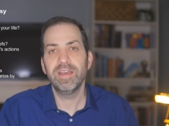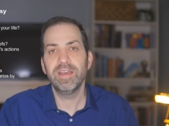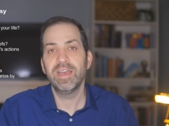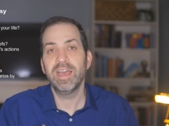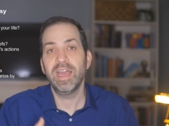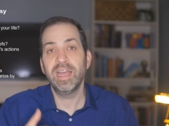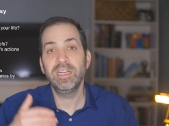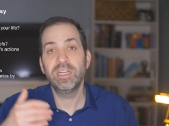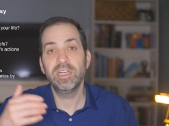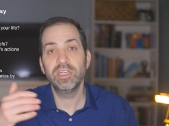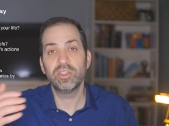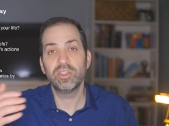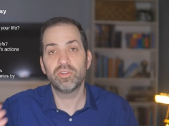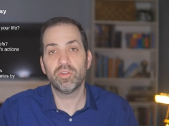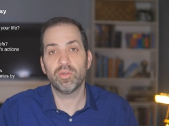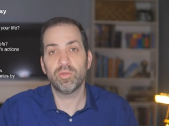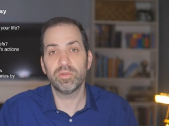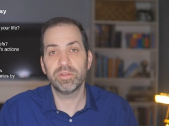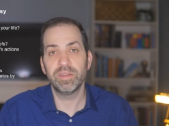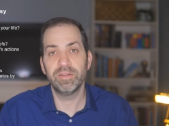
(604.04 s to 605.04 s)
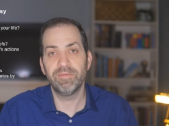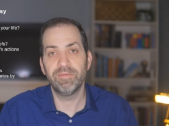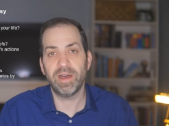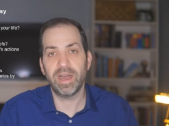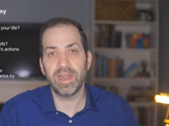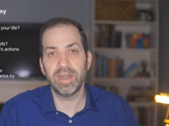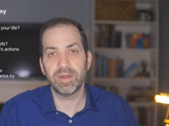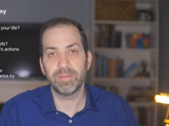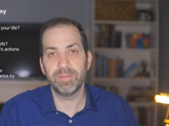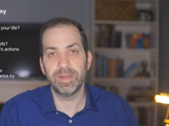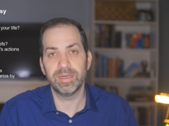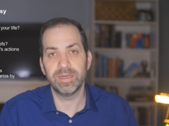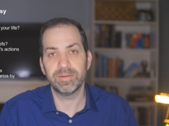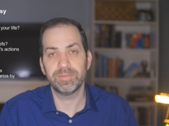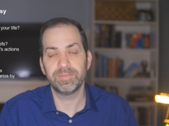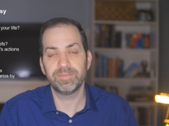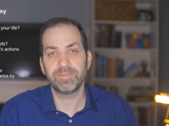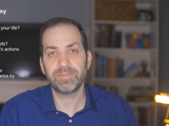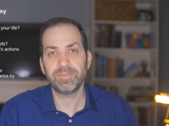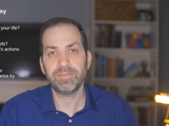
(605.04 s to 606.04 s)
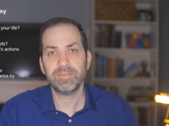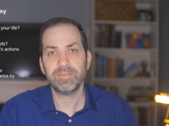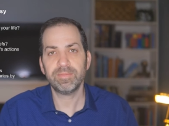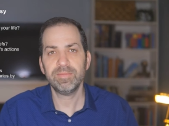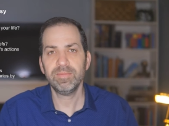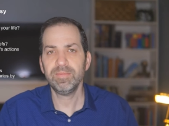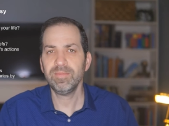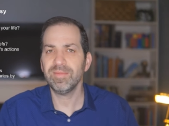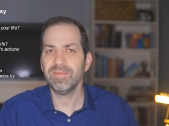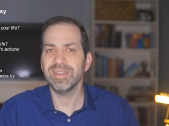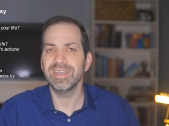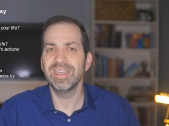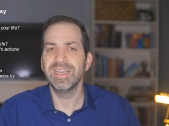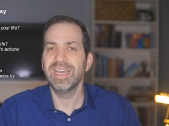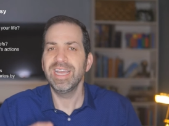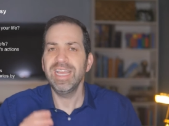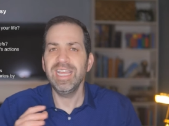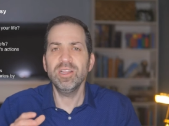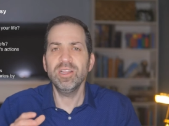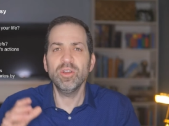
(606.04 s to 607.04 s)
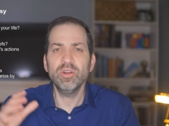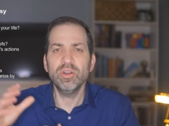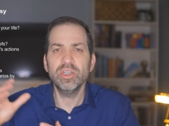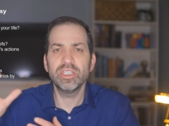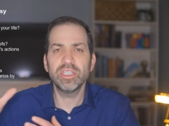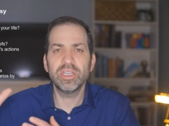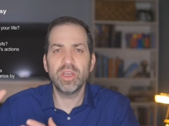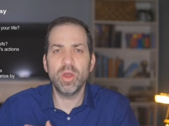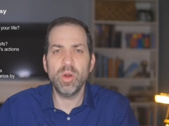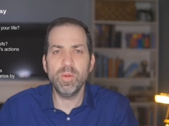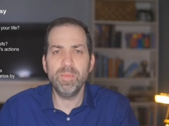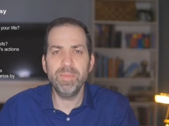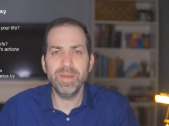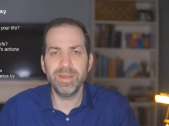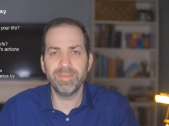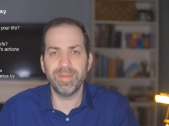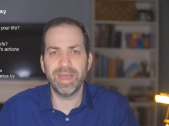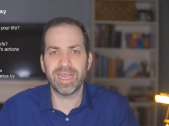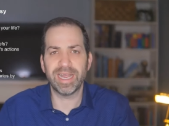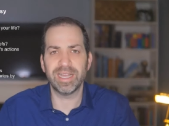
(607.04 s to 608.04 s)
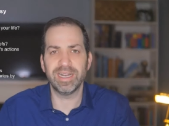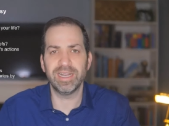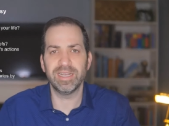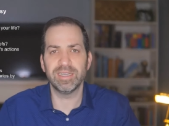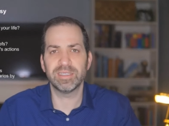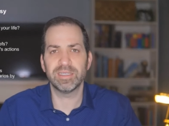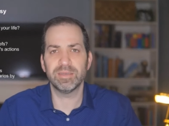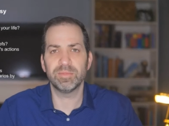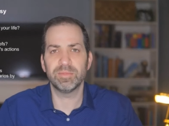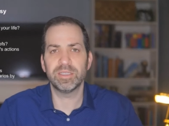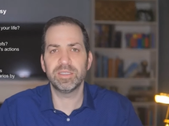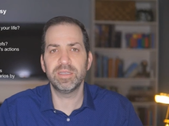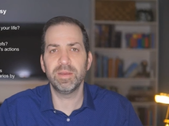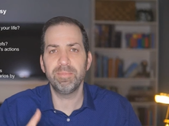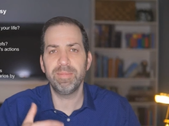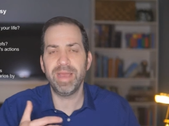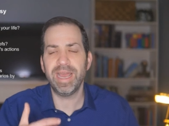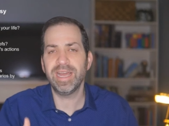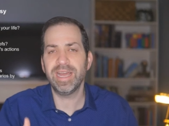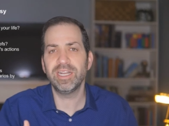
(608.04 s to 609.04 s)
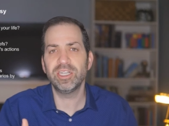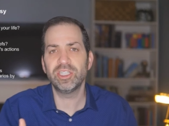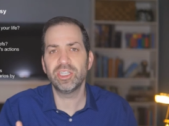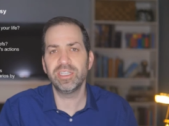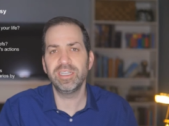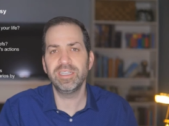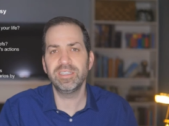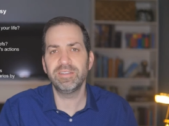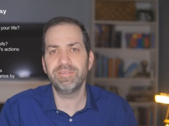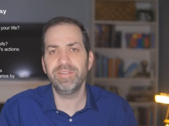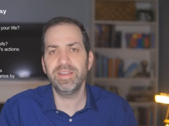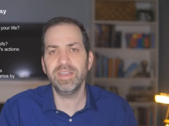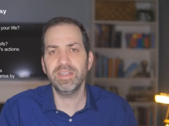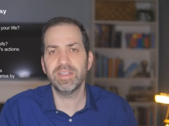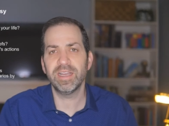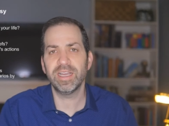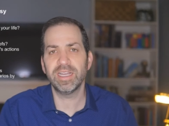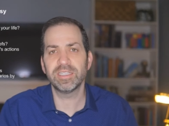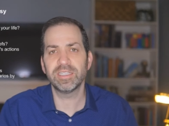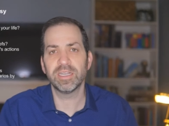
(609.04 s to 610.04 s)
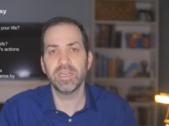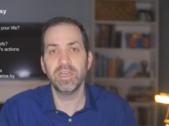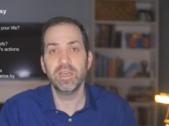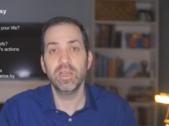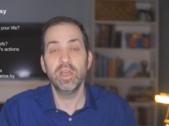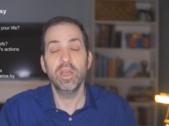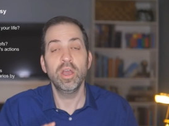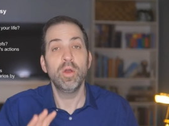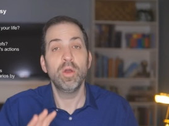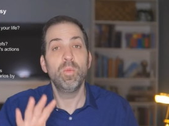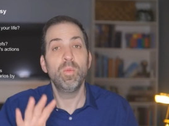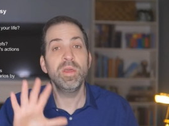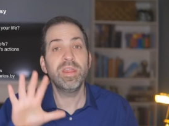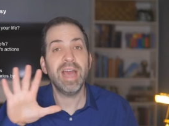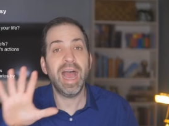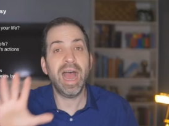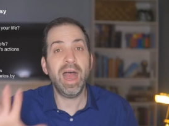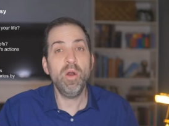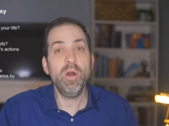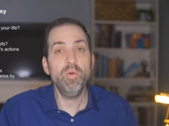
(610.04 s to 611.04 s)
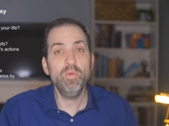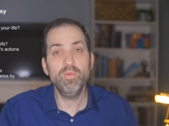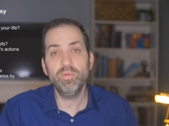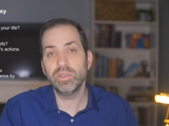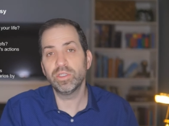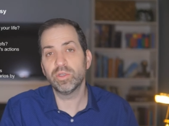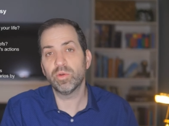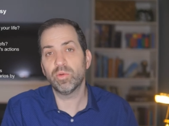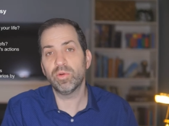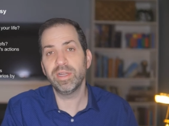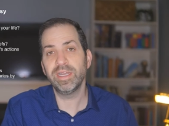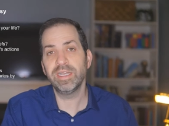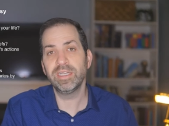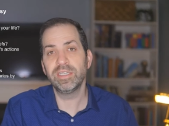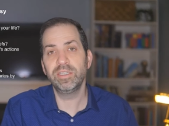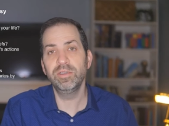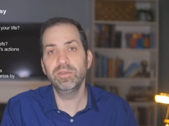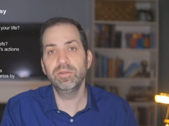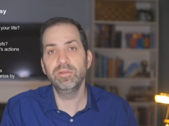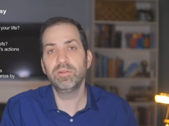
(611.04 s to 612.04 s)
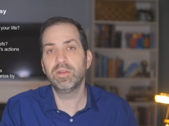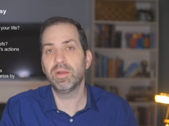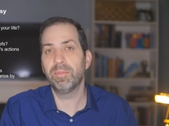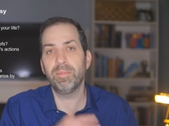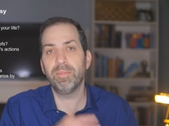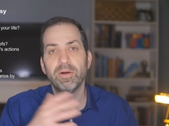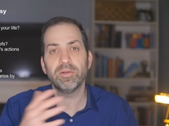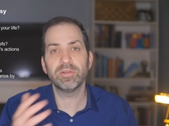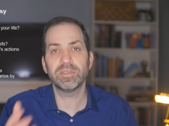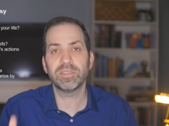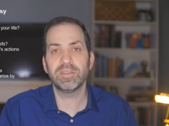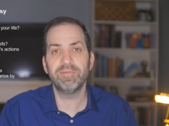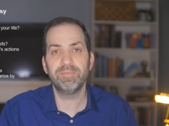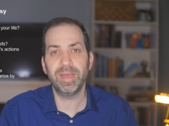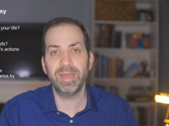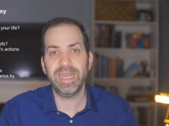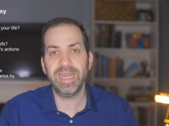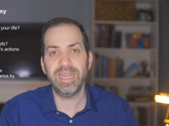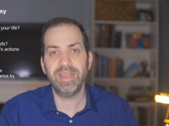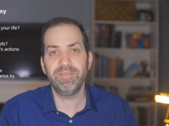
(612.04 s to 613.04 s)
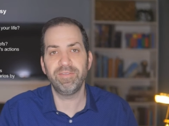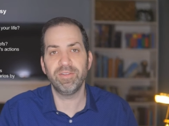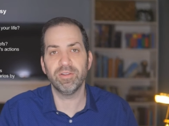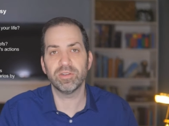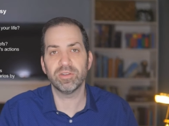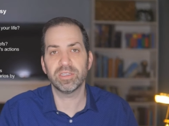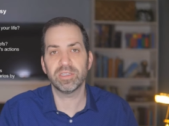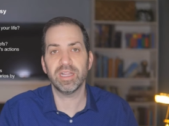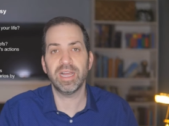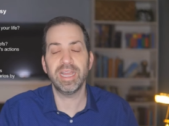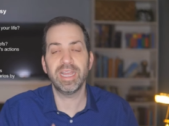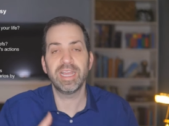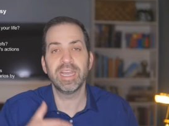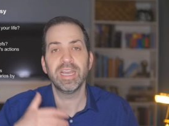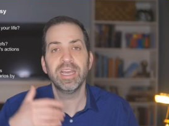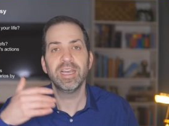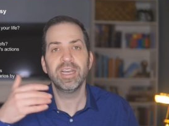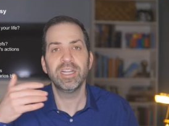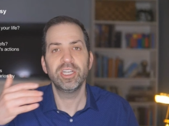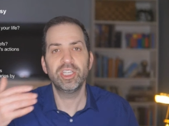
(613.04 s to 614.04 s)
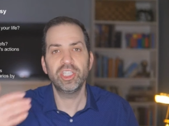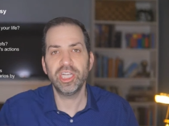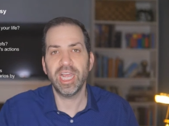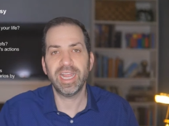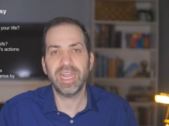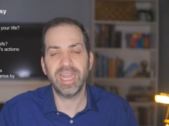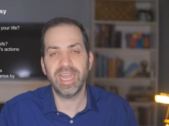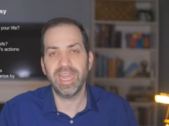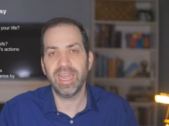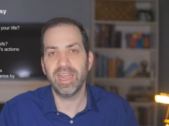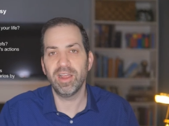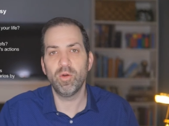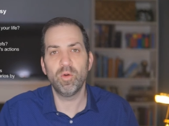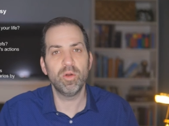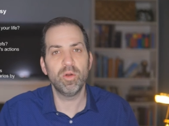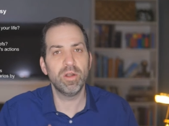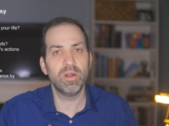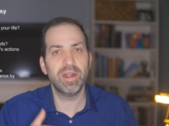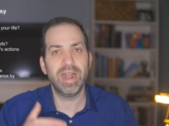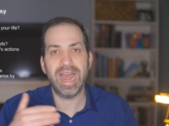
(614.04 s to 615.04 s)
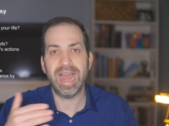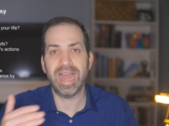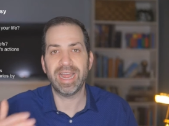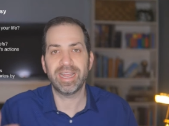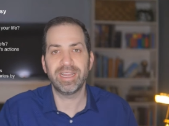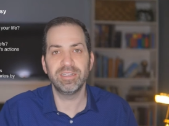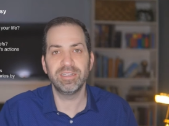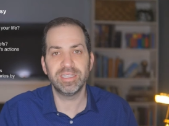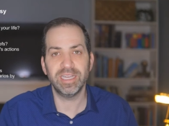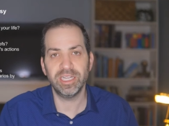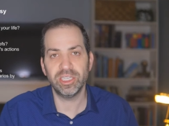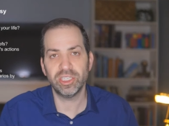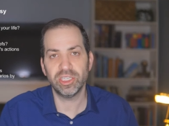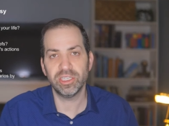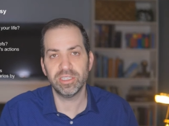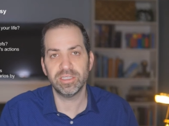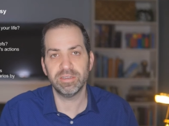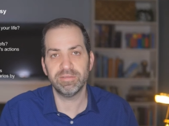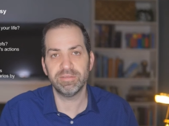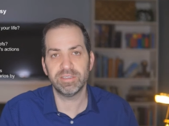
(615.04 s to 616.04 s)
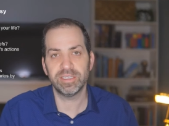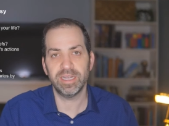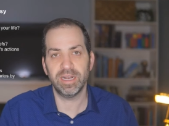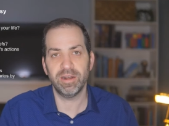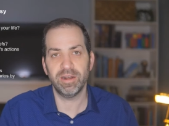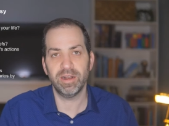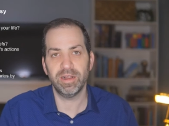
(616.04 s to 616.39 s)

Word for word: and controlled environment. He learns coping mechanisms to manage these feelings without resorting to compulsive behaviors like checking or accusations of Sarah.